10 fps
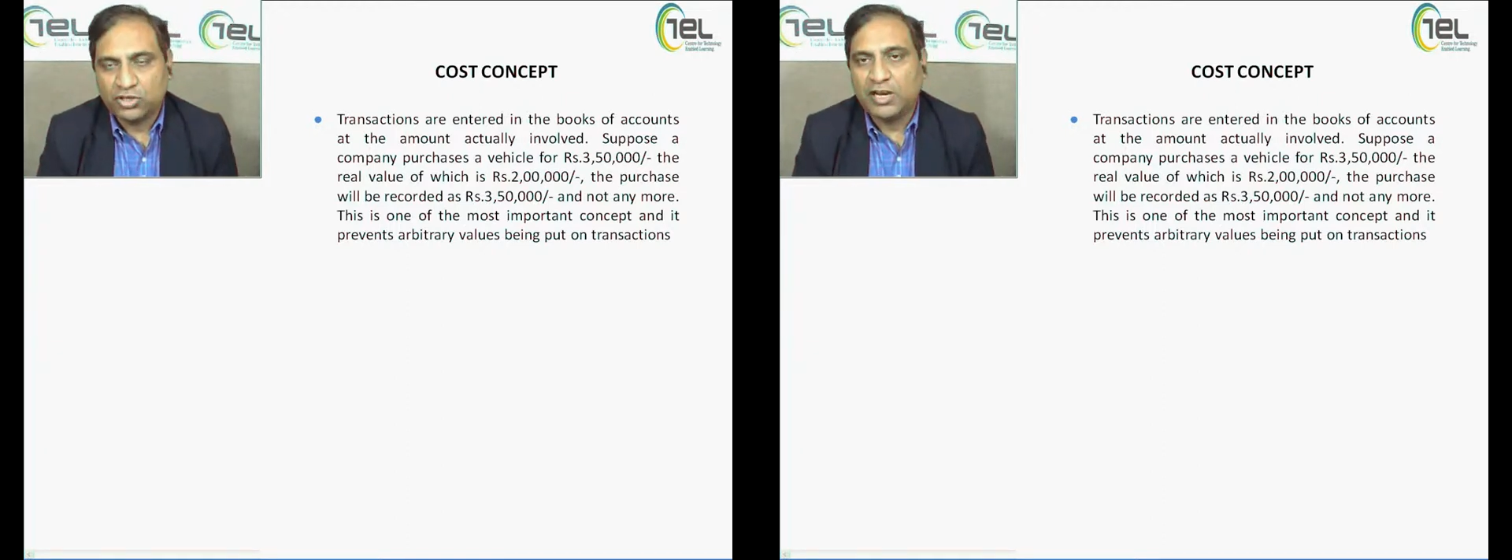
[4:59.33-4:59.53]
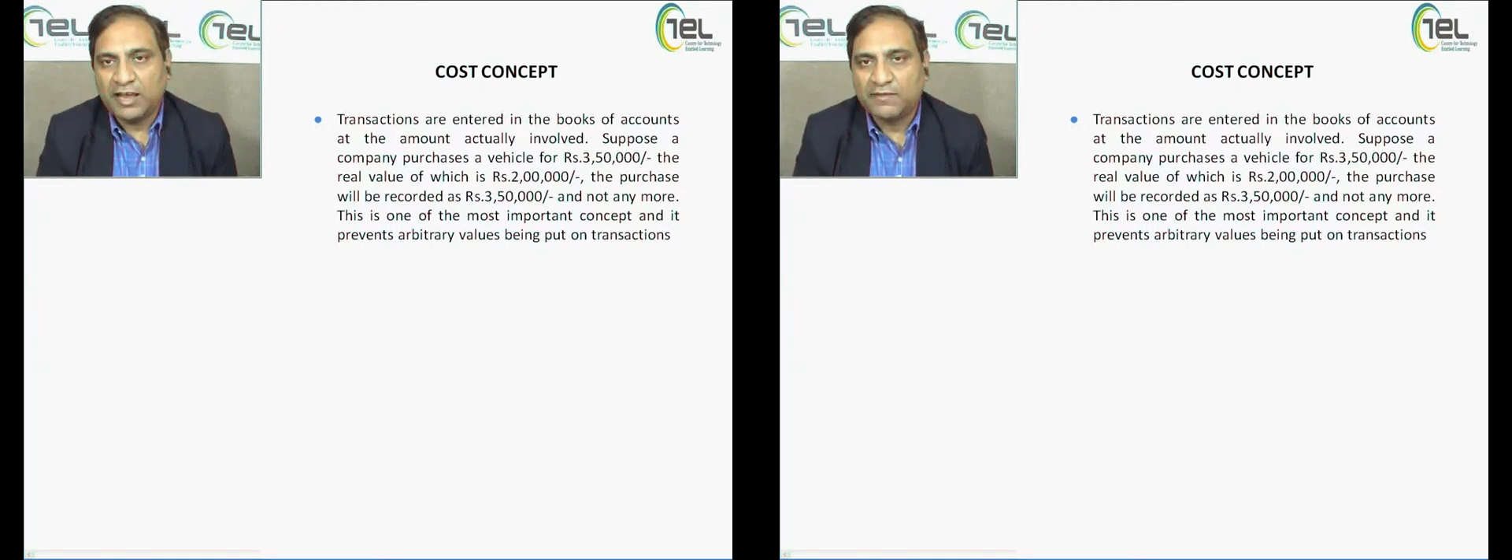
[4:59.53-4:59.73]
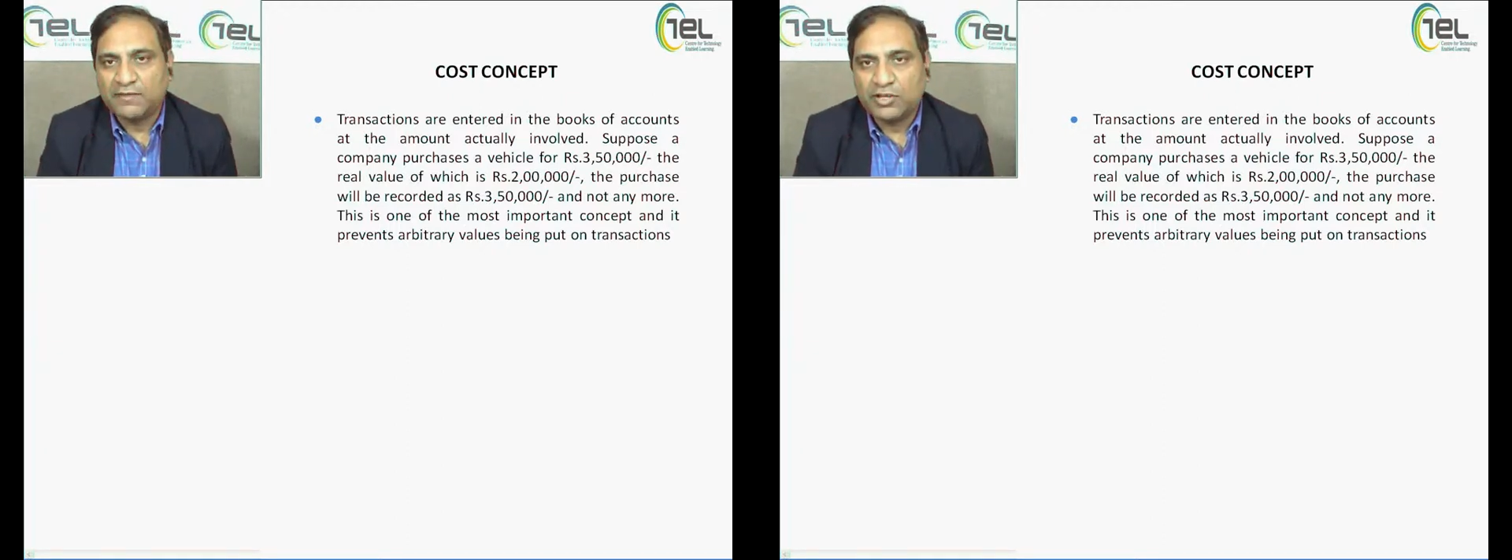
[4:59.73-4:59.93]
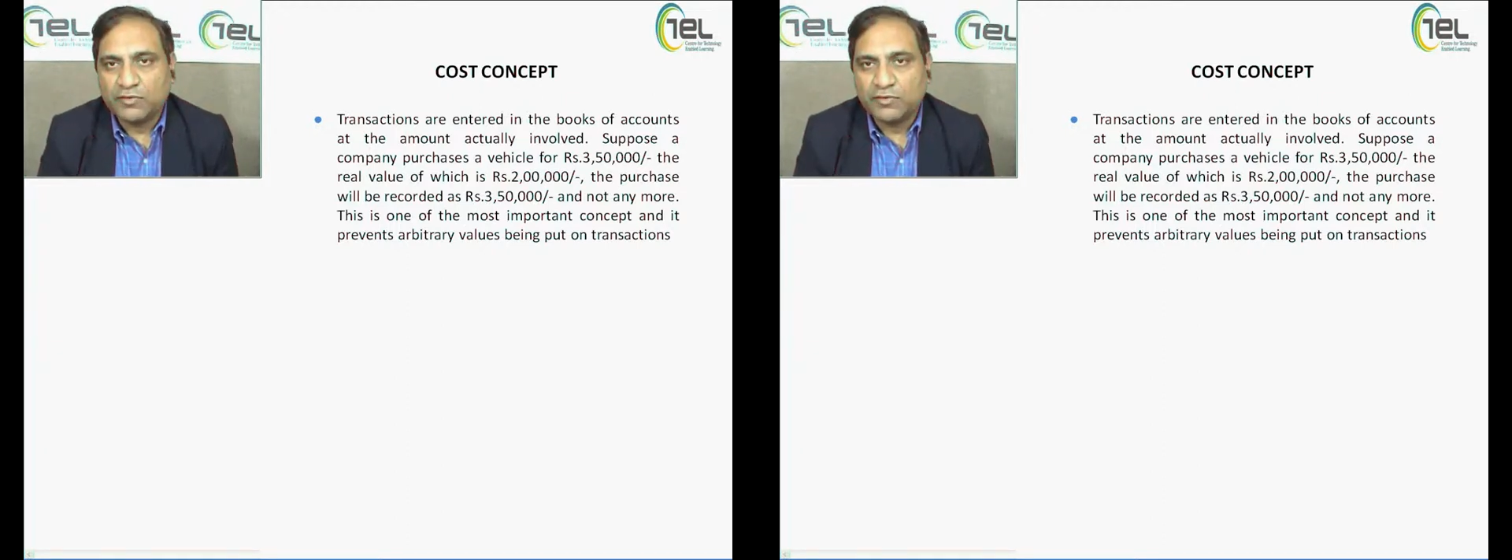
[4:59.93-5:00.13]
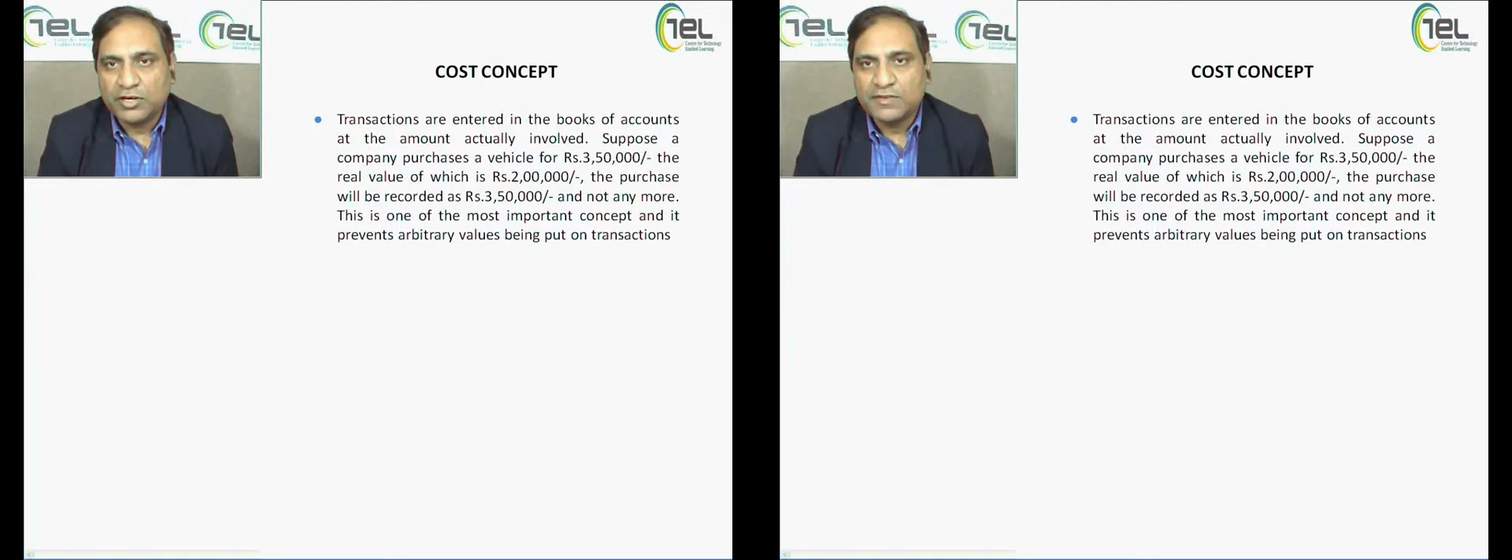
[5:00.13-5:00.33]

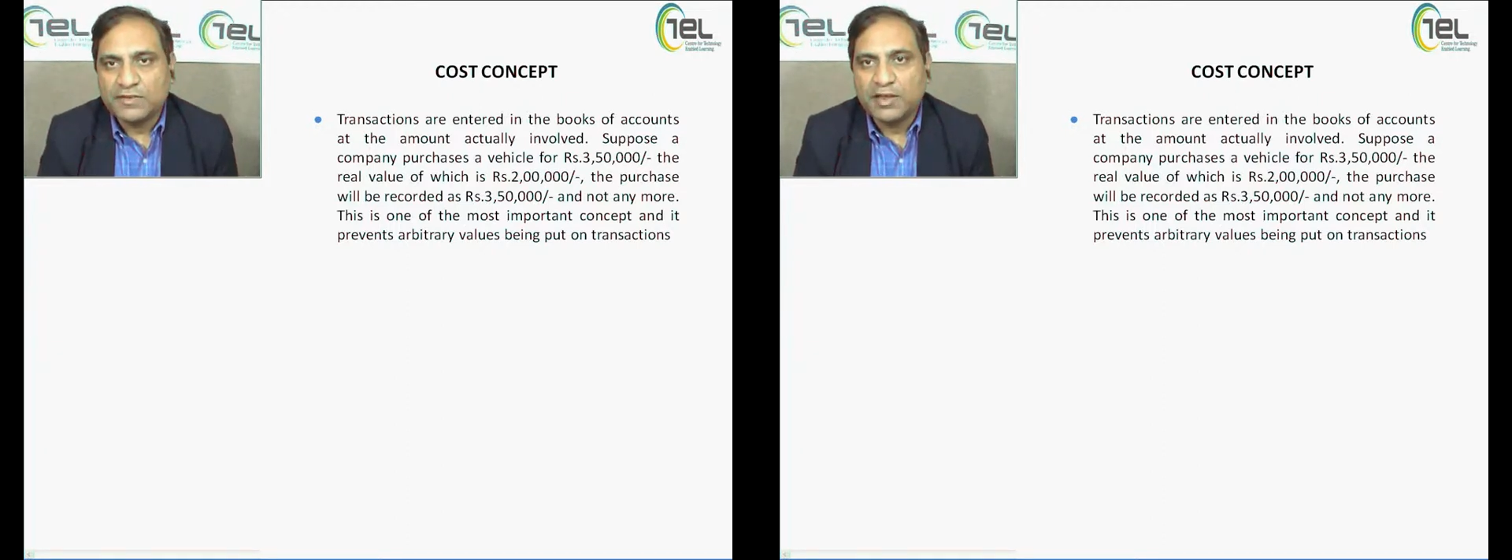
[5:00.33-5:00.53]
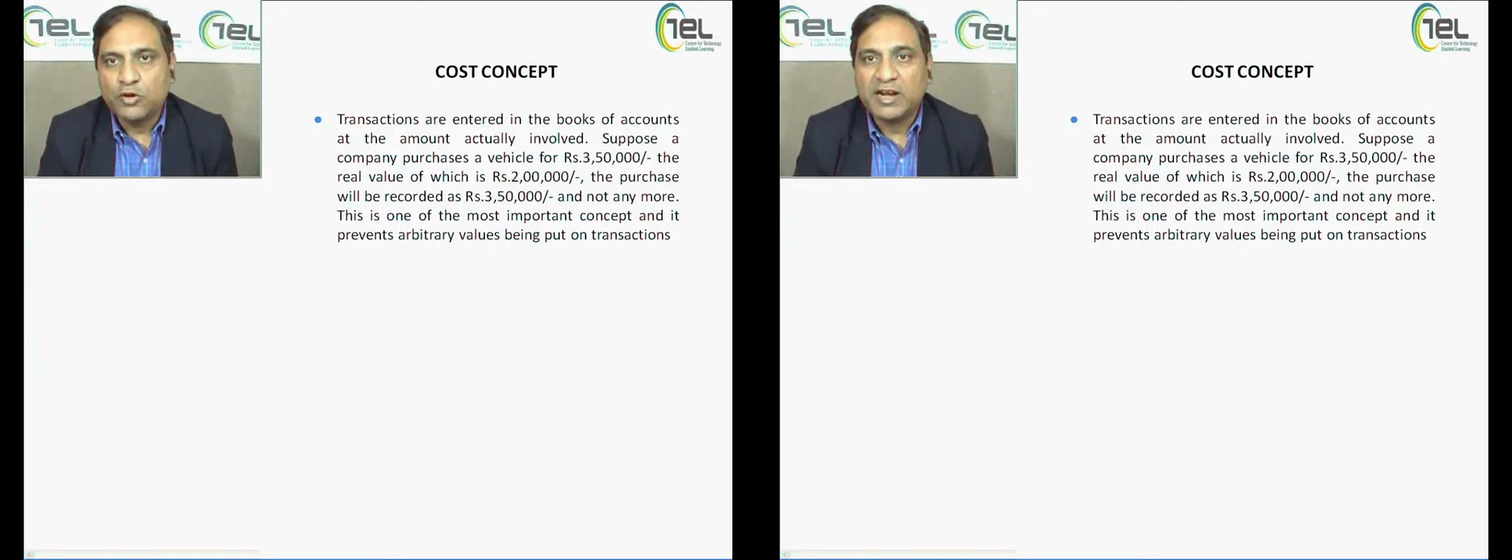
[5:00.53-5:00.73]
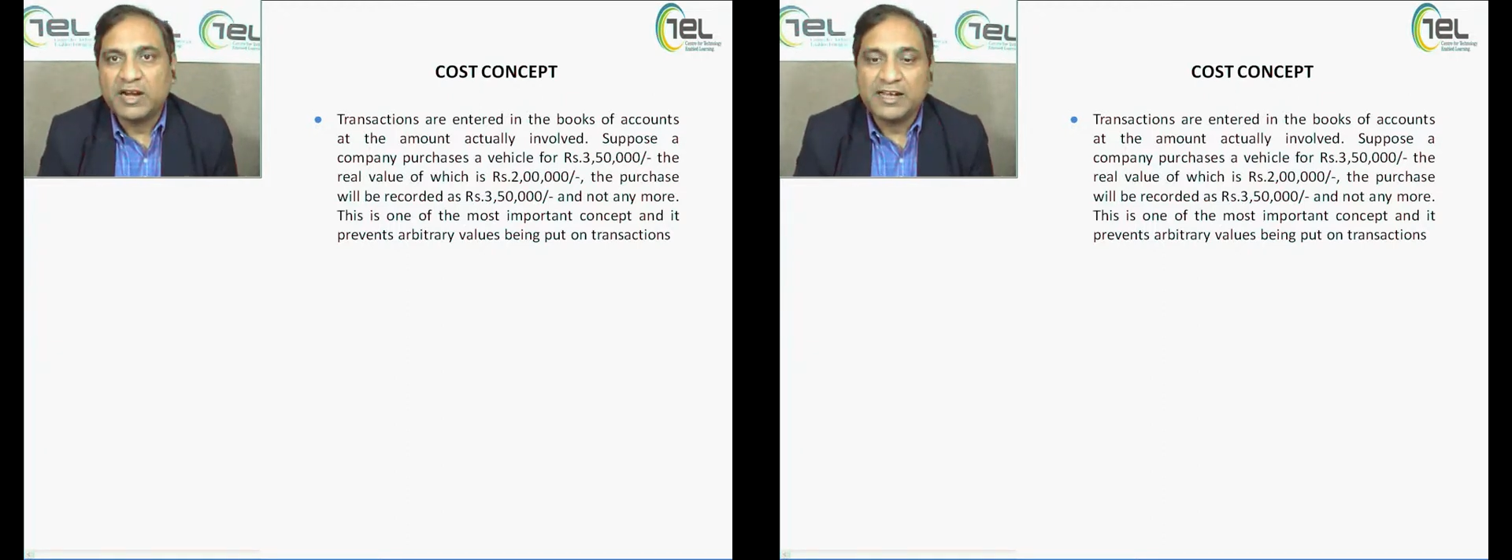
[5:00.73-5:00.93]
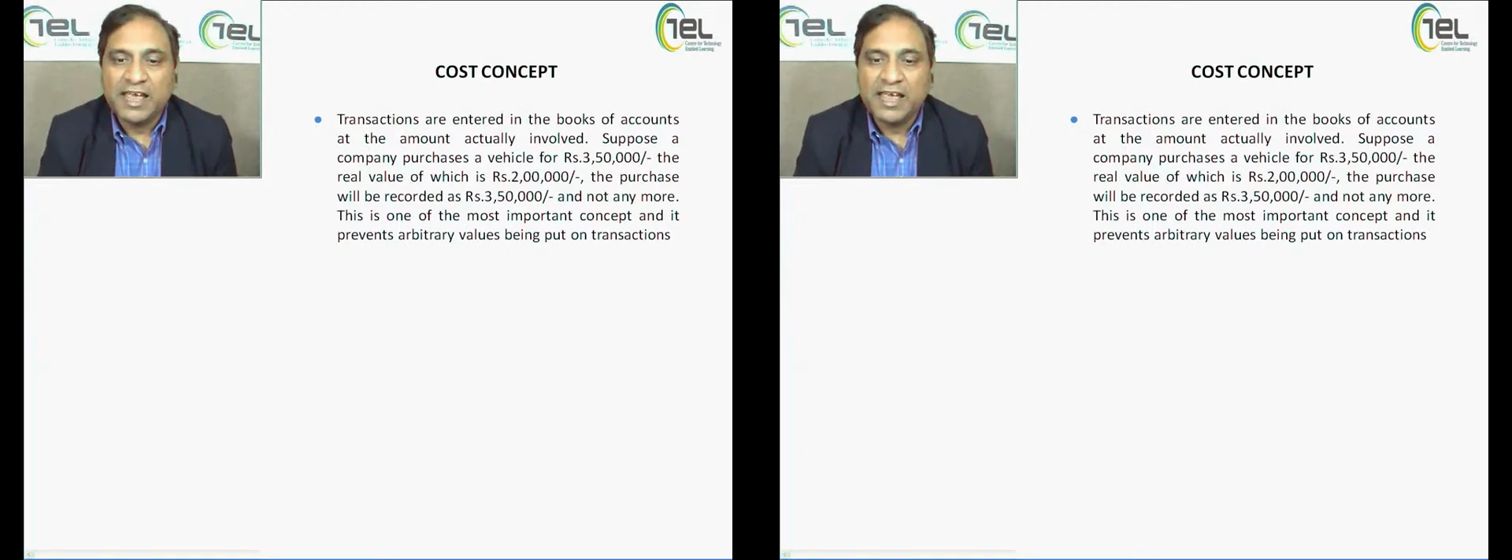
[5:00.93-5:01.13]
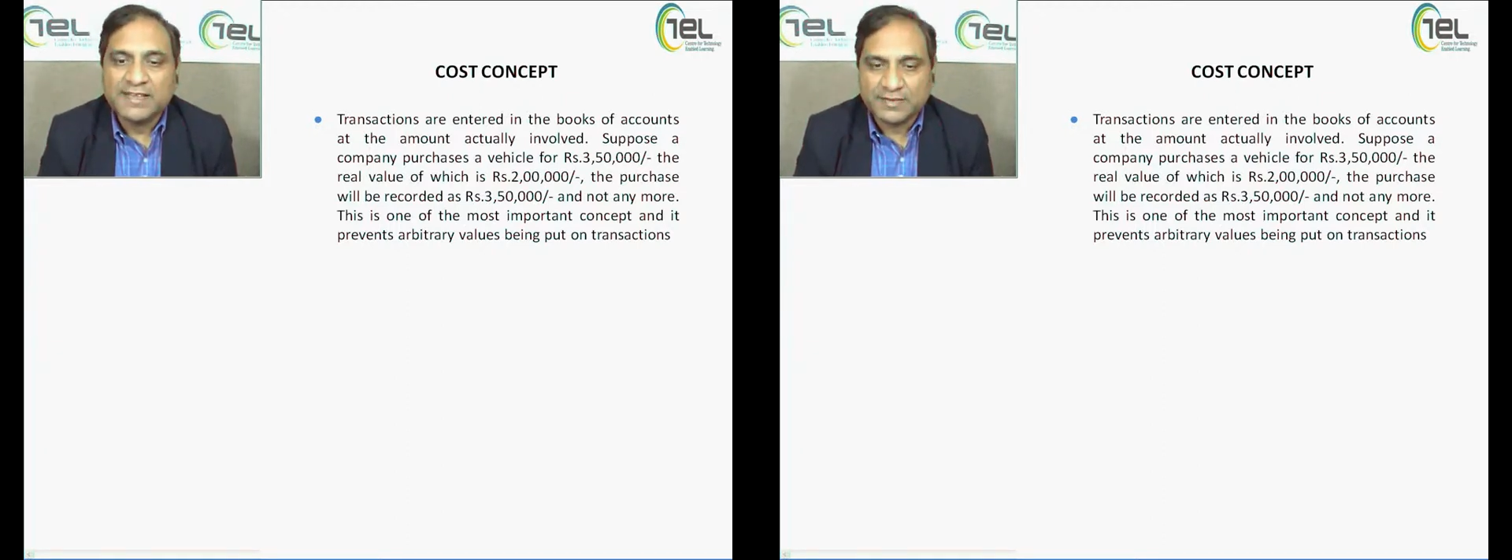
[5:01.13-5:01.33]
3,50,000 is the value, but
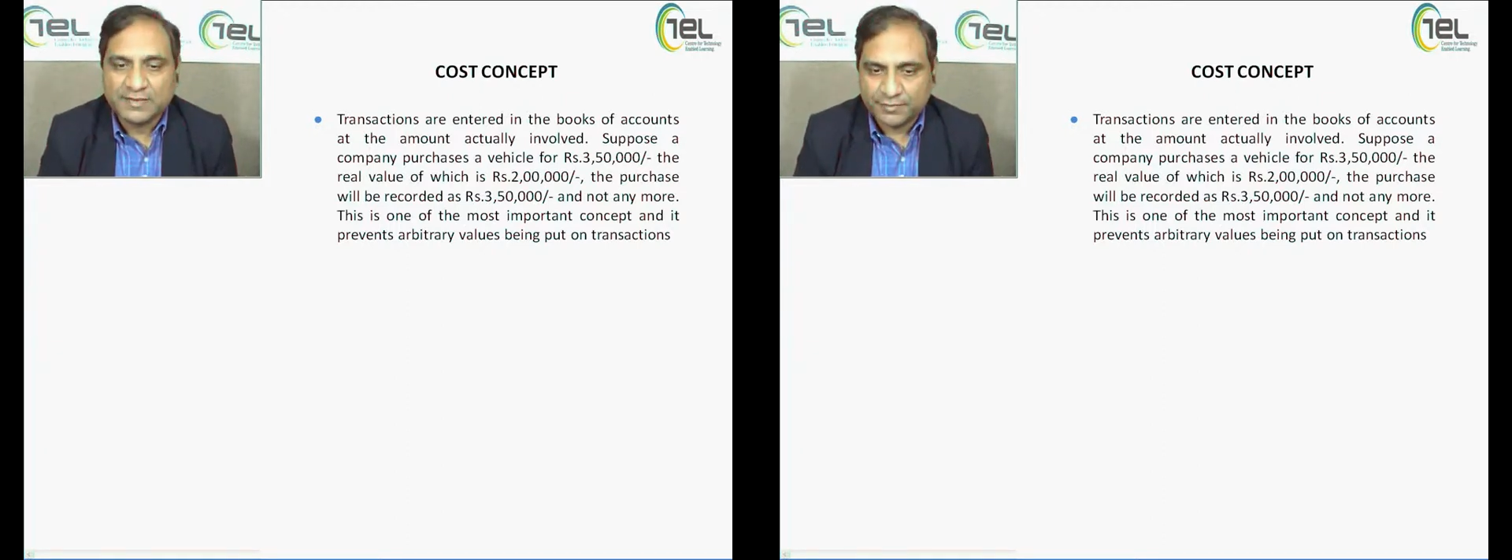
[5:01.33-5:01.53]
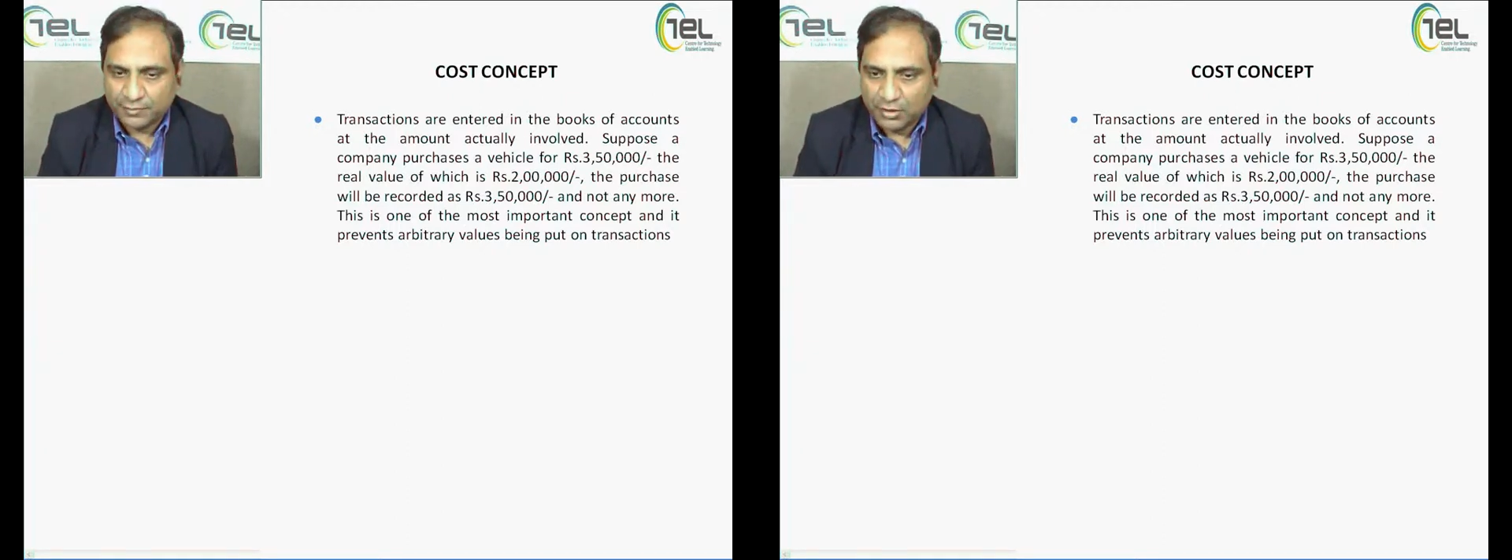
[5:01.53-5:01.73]
it has